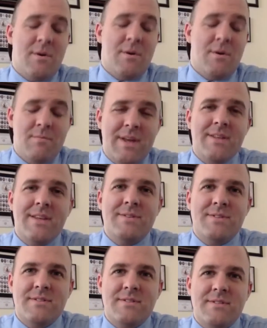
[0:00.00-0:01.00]
I am, and
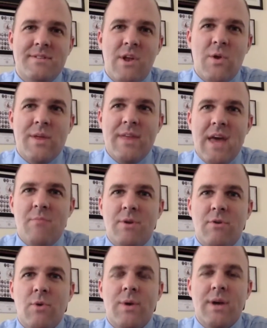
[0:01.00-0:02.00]
it's not only that,
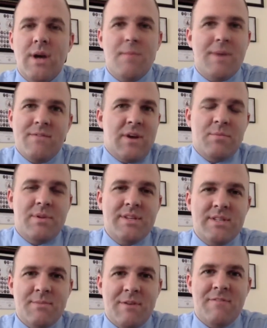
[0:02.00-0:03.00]
but growing up, I've got
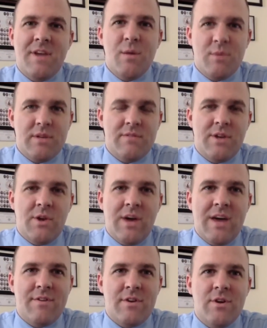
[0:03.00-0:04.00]
police in my family. You know,
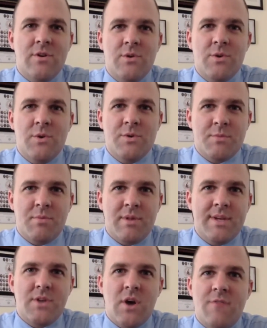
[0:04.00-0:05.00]
I have an uncle who was a
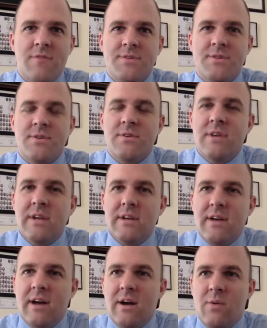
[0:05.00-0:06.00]
police officer.
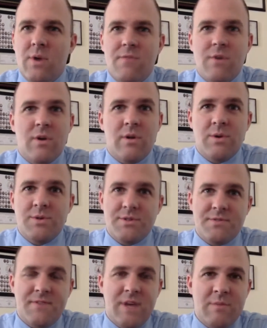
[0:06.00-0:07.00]
One of our
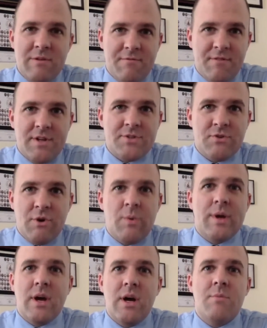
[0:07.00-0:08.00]
closest family friends
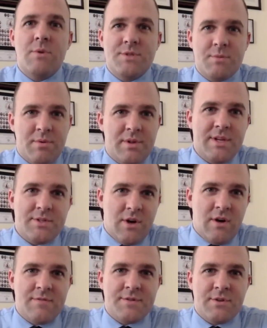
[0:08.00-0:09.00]
growing up was a police
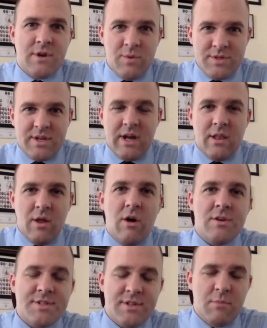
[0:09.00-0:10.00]
officer. I once got
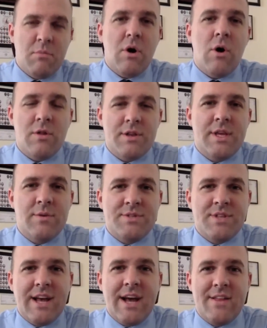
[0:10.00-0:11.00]
lost in the mall, and he was
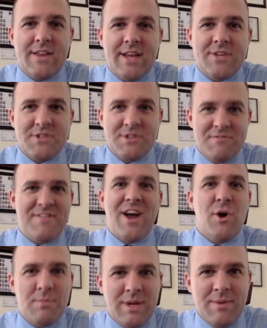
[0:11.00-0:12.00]
the guy that actually
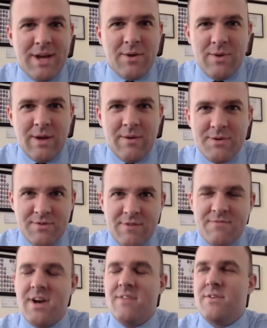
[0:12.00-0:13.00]
found me back when I was
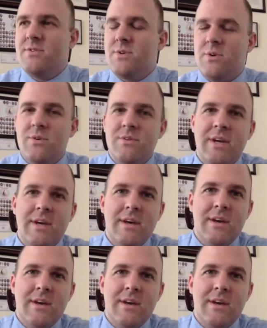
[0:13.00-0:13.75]
around 5 years old.